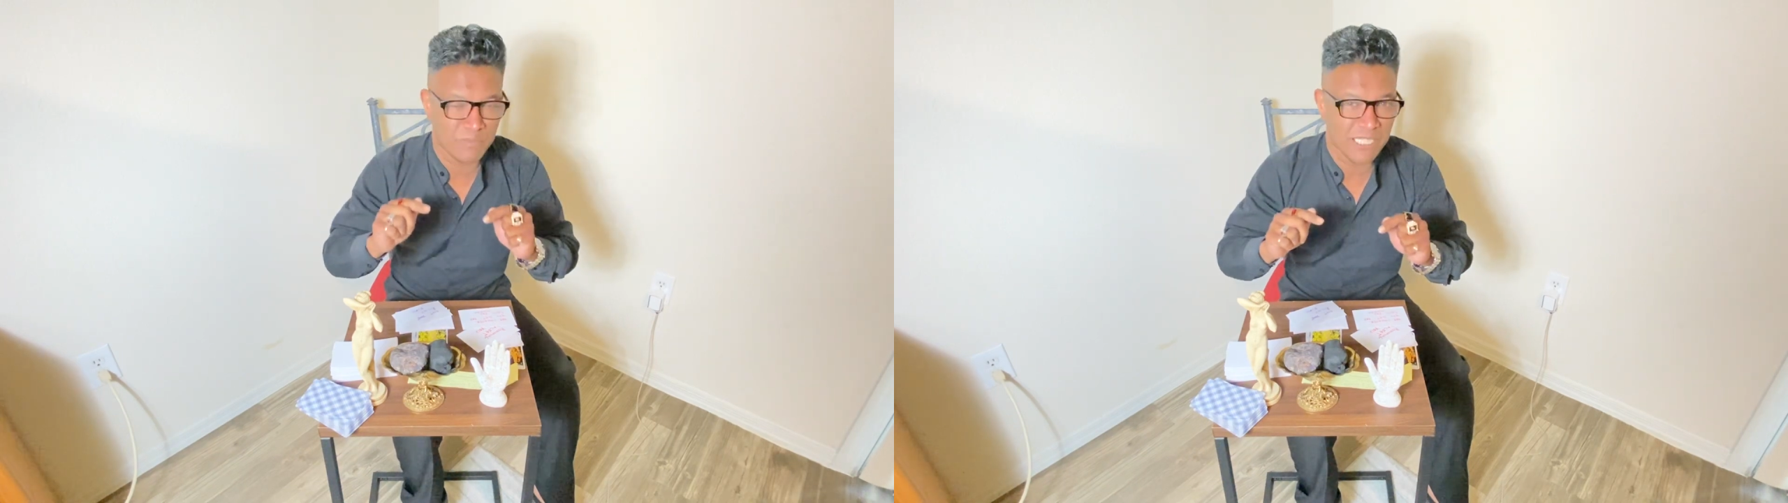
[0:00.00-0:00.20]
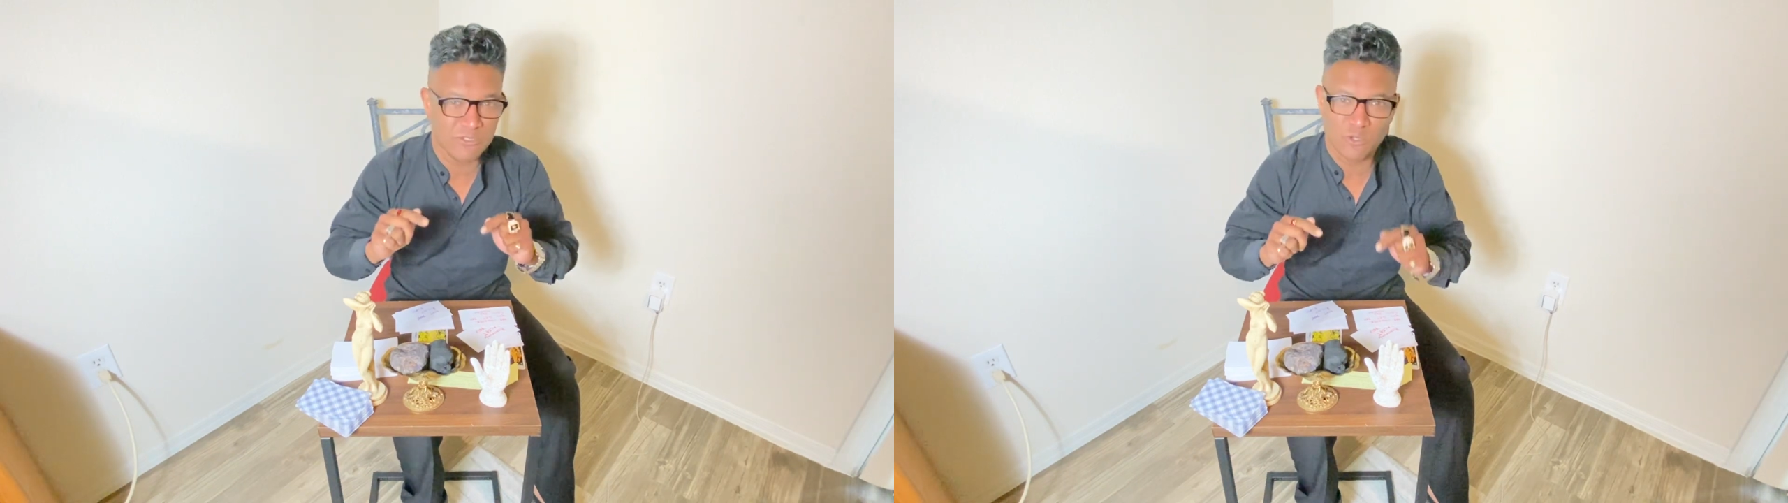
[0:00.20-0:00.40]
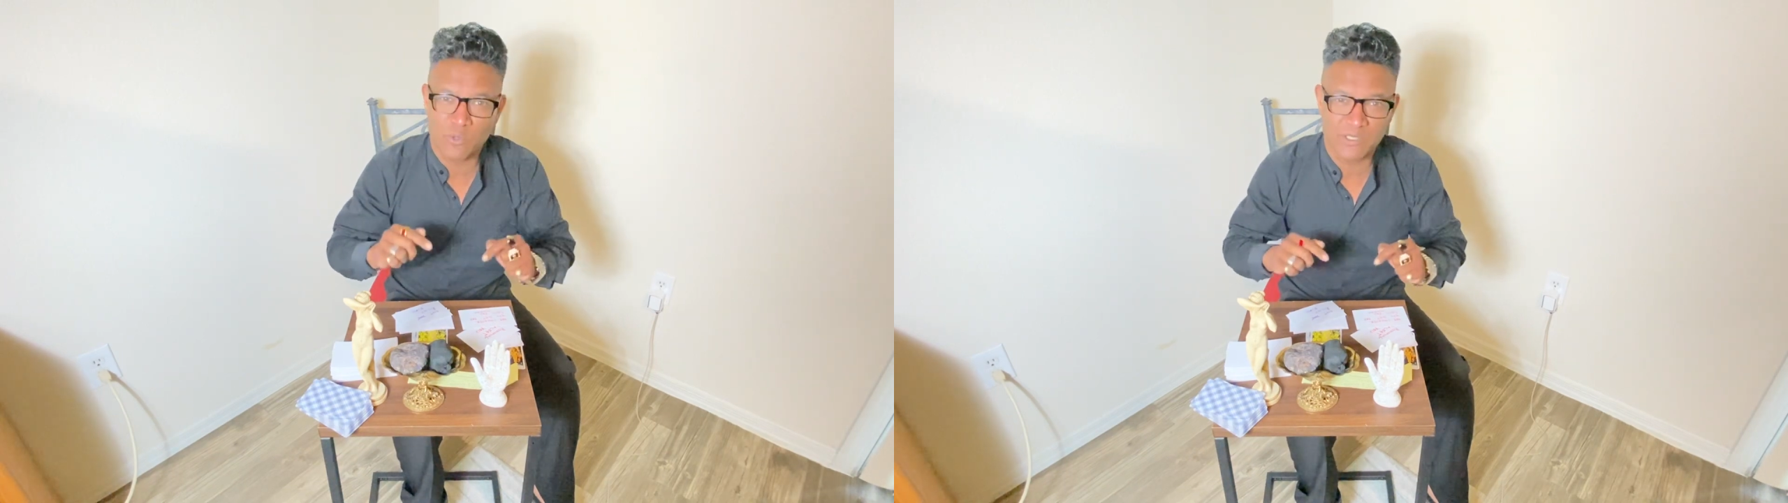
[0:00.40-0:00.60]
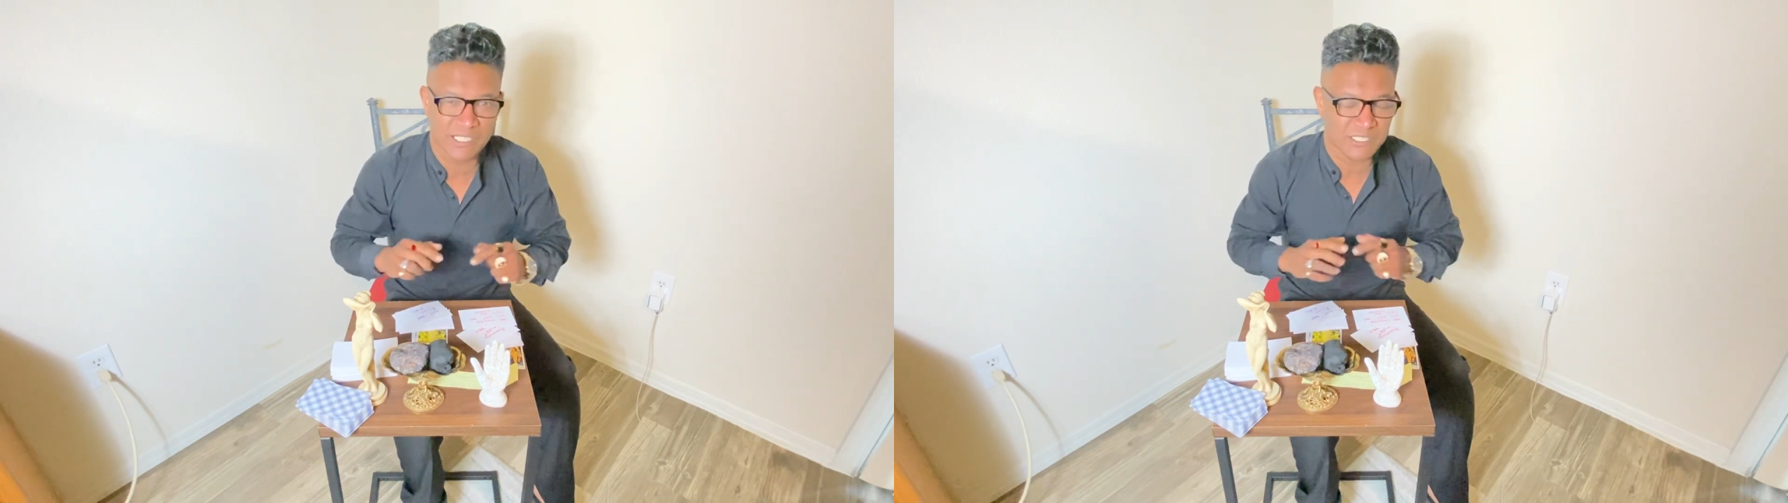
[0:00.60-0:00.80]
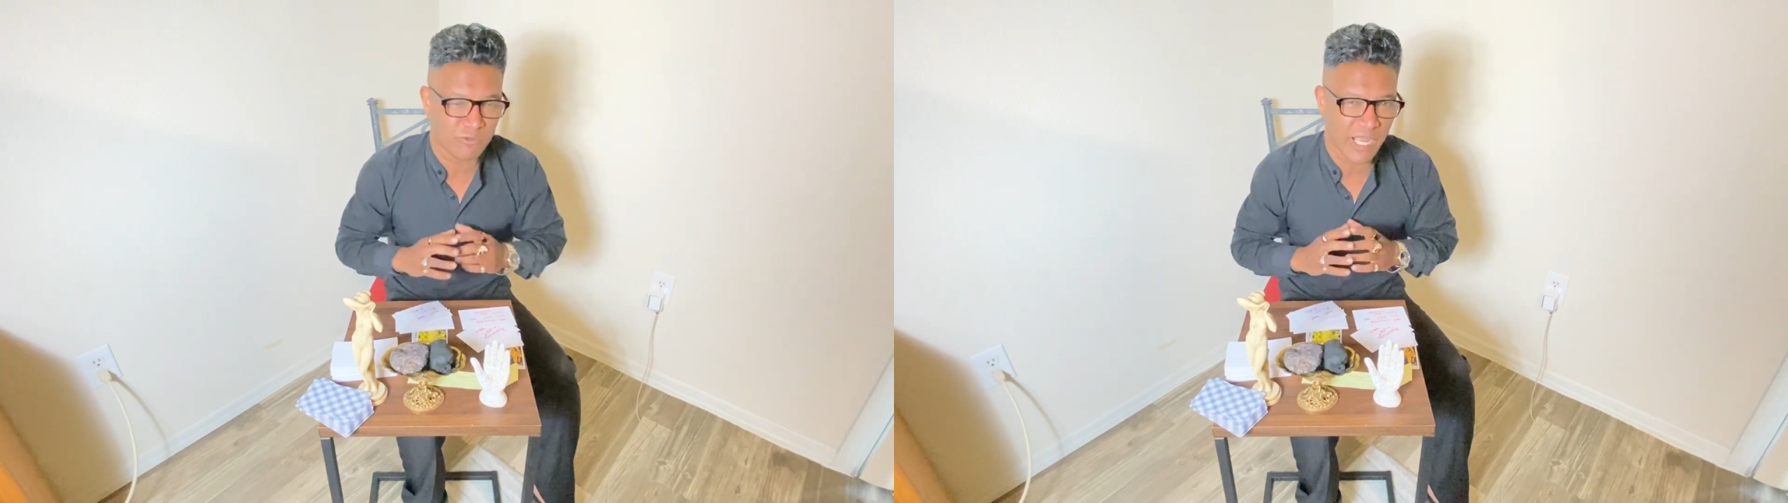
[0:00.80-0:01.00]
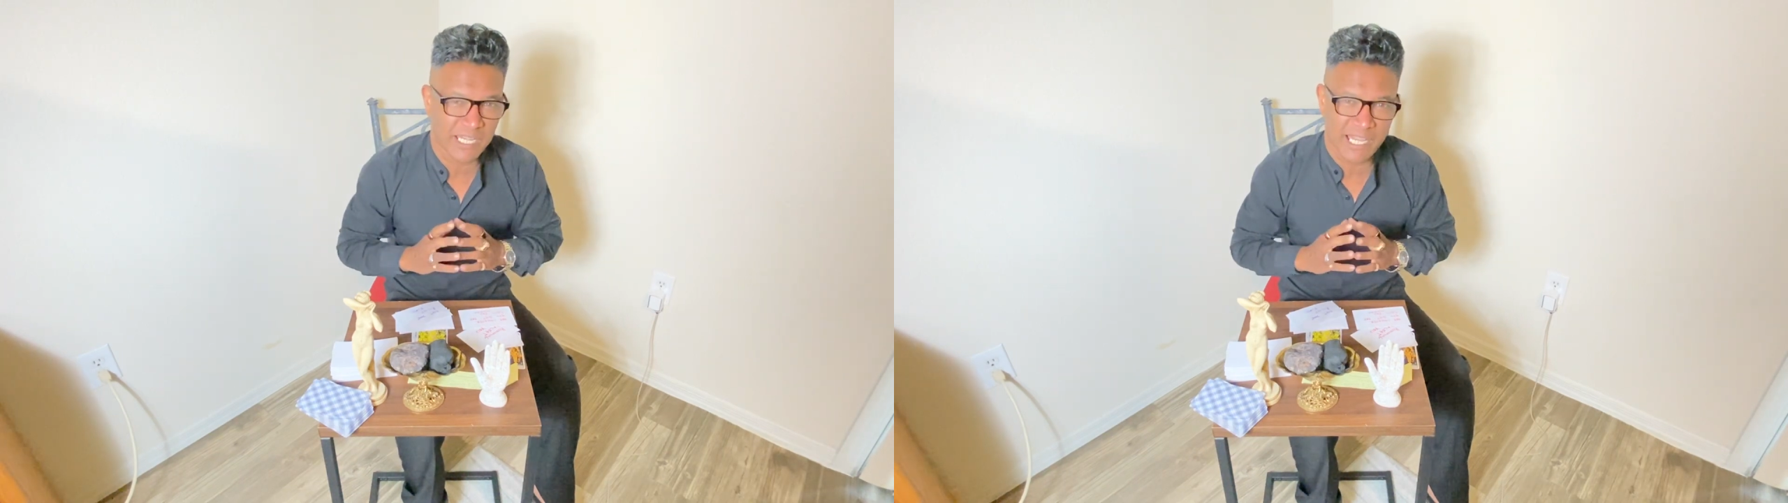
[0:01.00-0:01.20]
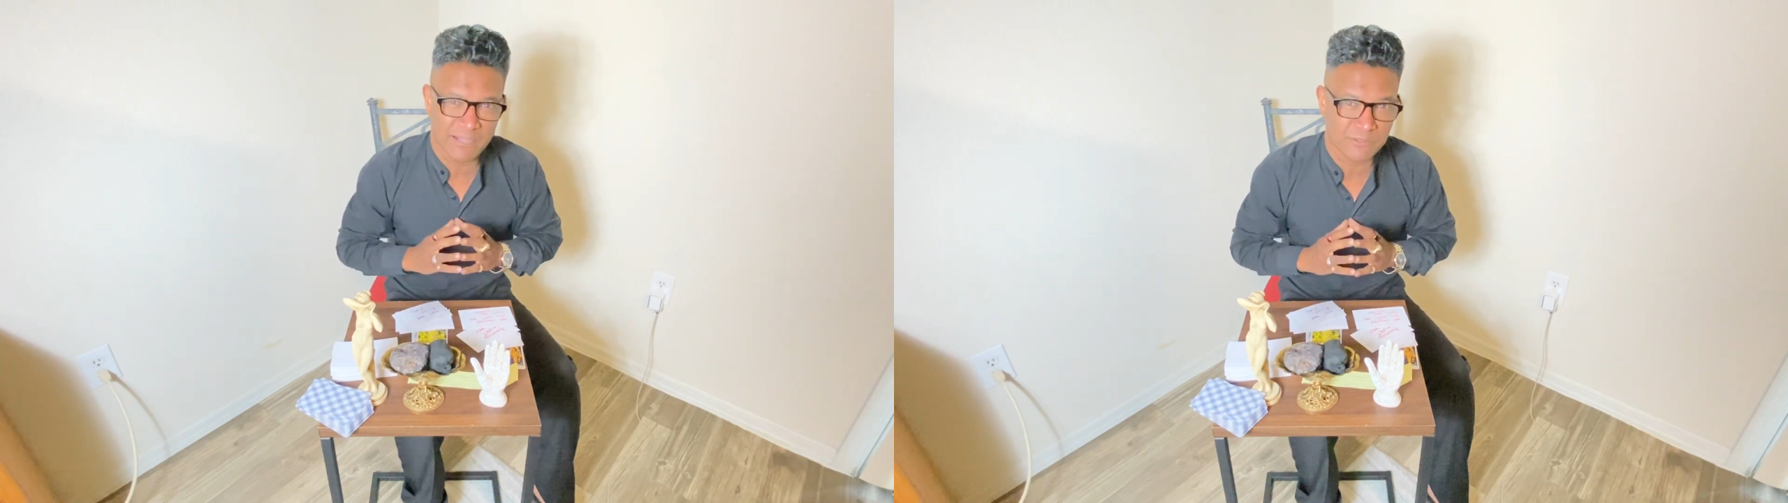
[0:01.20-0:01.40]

be doing this right now